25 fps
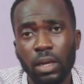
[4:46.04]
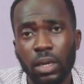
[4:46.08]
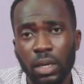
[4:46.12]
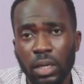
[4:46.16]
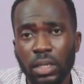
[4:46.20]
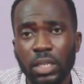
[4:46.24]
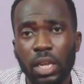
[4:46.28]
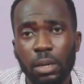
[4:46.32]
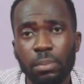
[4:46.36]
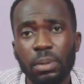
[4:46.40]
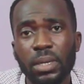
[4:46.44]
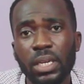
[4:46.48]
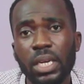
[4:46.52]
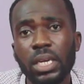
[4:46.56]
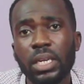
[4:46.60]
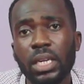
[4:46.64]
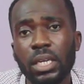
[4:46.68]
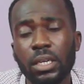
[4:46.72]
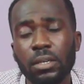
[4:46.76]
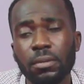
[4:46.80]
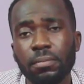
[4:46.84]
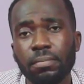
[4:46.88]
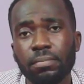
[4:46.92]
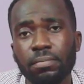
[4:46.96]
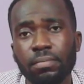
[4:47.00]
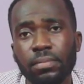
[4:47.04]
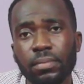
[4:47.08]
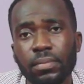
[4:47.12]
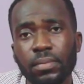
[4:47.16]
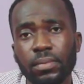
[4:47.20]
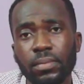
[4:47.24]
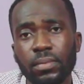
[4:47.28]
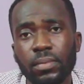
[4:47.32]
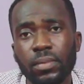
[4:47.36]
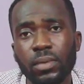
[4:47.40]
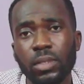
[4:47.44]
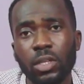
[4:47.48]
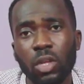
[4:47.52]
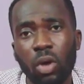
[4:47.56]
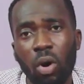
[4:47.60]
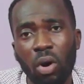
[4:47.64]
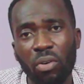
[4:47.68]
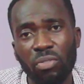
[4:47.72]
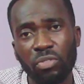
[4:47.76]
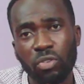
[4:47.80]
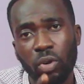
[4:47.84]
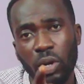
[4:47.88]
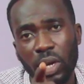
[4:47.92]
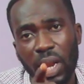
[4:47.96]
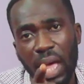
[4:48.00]
In the beginning
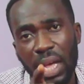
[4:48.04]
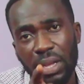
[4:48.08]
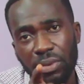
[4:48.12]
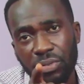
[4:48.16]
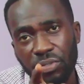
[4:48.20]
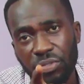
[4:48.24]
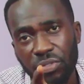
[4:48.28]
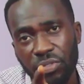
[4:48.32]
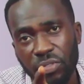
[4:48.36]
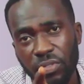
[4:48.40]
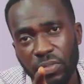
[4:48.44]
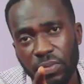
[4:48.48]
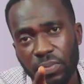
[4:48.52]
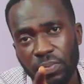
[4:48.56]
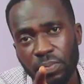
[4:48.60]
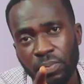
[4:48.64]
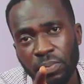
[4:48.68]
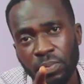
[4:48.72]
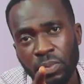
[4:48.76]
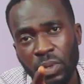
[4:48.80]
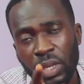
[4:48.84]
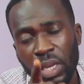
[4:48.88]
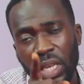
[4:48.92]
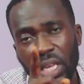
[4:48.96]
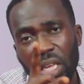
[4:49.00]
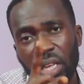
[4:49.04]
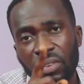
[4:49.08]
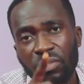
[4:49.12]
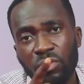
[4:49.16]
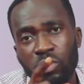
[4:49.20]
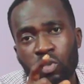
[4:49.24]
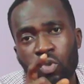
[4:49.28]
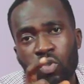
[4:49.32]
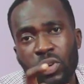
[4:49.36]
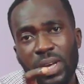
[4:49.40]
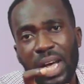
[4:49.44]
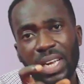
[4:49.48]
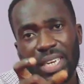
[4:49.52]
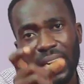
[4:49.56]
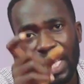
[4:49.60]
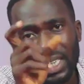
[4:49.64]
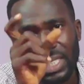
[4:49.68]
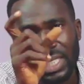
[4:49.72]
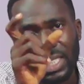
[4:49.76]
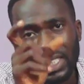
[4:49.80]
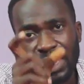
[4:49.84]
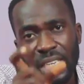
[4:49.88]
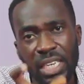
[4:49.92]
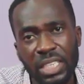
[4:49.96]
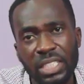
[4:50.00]
of your life, if you can
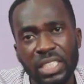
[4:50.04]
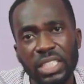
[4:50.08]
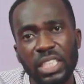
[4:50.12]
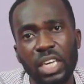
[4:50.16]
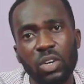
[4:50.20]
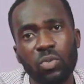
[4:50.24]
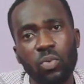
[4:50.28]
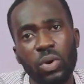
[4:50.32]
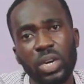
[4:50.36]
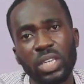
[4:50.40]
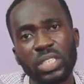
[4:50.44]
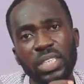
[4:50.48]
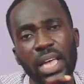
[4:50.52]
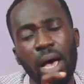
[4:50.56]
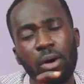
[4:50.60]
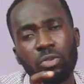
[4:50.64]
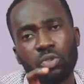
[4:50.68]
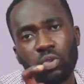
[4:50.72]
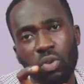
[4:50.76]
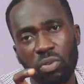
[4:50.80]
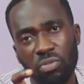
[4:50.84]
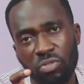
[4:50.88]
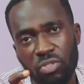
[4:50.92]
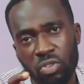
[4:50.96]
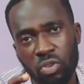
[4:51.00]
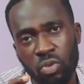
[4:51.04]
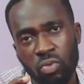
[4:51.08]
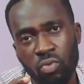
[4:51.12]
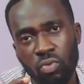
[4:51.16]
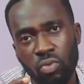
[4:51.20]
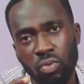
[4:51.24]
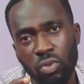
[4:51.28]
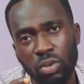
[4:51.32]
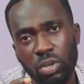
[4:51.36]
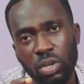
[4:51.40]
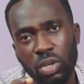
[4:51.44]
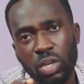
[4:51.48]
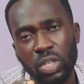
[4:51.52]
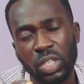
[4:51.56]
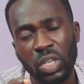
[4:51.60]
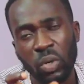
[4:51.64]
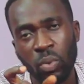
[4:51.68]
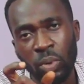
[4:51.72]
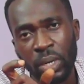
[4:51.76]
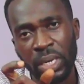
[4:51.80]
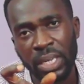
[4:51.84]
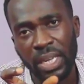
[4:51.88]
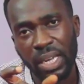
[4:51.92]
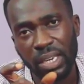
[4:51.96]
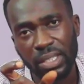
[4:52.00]
assess the words out of you, you
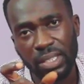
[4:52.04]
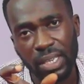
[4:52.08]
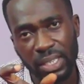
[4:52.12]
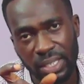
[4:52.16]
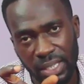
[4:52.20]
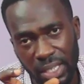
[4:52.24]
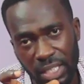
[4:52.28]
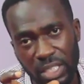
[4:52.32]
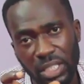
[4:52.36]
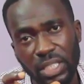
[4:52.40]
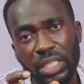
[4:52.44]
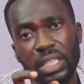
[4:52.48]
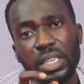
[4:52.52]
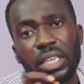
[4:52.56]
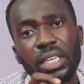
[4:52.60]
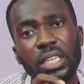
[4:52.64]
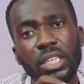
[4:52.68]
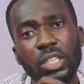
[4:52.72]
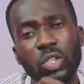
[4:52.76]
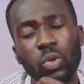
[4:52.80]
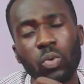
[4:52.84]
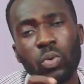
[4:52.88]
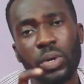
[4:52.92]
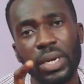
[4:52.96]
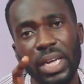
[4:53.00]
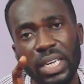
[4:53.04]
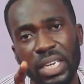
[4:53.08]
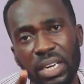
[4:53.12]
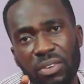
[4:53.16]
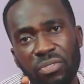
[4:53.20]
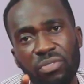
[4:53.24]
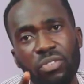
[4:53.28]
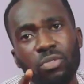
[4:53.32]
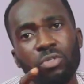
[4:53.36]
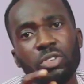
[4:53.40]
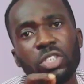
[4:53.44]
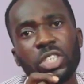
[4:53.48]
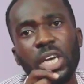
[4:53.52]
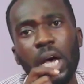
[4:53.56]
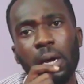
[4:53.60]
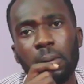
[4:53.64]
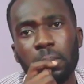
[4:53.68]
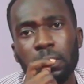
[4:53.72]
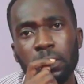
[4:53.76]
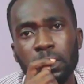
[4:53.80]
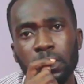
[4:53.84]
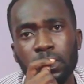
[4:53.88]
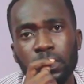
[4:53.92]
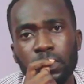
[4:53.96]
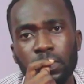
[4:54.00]
will get a destiny, you will get a future.
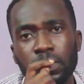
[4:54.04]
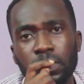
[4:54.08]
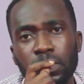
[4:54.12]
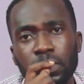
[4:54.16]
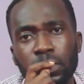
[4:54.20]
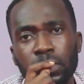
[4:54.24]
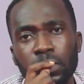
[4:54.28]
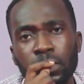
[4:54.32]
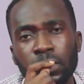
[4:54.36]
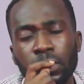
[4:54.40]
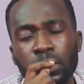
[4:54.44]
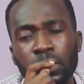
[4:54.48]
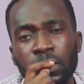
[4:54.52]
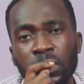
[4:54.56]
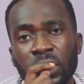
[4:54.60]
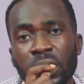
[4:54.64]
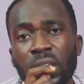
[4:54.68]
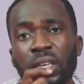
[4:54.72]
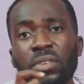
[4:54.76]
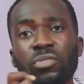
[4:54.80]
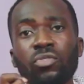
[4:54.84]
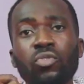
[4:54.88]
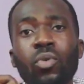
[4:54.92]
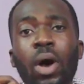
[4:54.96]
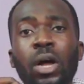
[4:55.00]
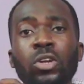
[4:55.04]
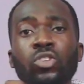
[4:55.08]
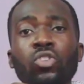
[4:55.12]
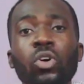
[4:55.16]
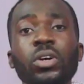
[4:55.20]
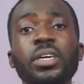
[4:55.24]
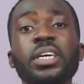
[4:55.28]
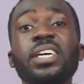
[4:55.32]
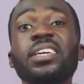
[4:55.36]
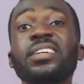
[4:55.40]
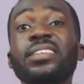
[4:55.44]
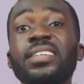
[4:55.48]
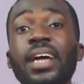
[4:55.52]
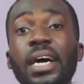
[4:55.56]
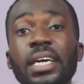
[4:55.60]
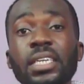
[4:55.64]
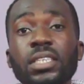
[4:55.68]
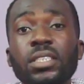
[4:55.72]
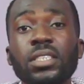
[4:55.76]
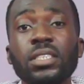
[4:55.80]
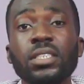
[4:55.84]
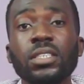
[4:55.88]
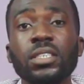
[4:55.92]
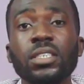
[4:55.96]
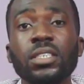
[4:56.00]
If you are talking
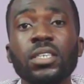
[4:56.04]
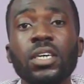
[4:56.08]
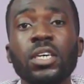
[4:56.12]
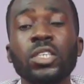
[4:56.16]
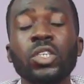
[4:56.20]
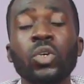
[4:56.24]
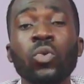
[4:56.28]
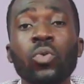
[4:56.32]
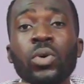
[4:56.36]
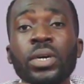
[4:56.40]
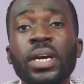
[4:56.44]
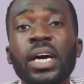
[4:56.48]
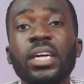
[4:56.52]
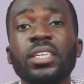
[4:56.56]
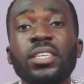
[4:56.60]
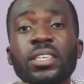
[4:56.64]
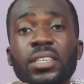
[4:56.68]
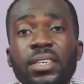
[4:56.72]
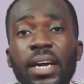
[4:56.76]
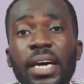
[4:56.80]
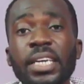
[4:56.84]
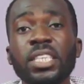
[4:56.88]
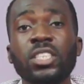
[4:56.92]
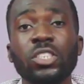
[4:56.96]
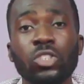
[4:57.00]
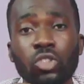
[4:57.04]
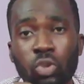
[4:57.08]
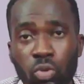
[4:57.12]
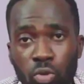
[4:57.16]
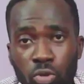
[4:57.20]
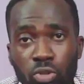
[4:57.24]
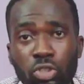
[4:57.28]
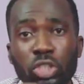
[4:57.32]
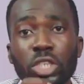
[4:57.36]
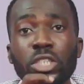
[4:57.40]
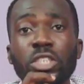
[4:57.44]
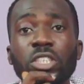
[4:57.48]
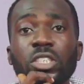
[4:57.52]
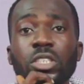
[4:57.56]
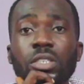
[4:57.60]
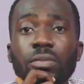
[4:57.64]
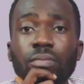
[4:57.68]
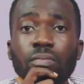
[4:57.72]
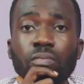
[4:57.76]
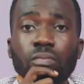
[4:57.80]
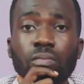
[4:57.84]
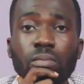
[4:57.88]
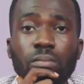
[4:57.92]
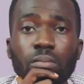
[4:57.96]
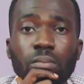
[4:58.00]
right, you will get the right solutions.
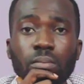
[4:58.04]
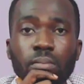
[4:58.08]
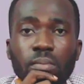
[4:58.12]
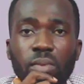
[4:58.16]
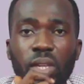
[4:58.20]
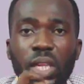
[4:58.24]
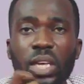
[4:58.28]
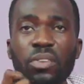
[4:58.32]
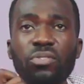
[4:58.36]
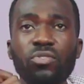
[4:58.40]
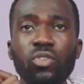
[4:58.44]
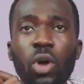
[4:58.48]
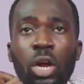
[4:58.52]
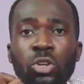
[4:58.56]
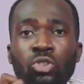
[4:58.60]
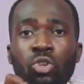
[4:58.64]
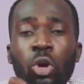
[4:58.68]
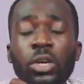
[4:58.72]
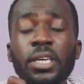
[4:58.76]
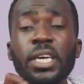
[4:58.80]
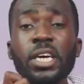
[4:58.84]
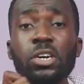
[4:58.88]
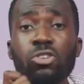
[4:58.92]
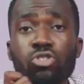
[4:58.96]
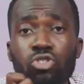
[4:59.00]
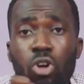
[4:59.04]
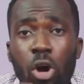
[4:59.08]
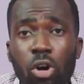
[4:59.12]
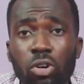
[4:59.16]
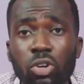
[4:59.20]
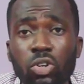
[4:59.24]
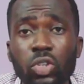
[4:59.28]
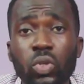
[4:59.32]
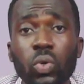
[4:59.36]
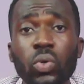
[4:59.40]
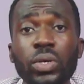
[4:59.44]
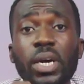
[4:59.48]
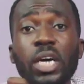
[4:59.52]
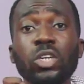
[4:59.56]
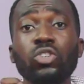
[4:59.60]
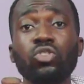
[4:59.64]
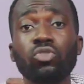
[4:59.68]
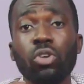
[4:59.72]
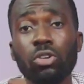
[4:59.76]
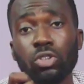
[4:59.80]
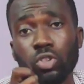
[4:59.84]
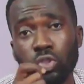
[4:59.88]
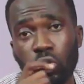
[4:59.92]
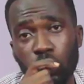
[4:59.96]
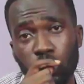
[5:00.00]
If you are talking wrong, you will get
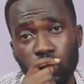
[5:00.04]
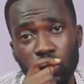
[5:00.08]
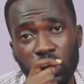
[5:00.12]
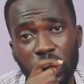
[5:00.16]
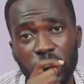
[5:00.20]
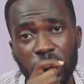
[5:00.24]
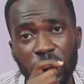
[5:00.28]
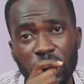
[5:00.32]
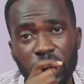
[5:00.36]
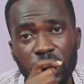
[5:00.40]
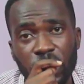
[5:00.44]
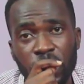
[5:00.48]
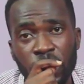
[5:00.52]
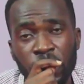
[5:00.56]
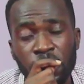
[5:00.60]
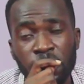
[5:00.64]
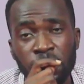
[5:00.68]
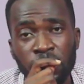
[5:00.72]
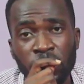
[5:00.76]
wrong solutions.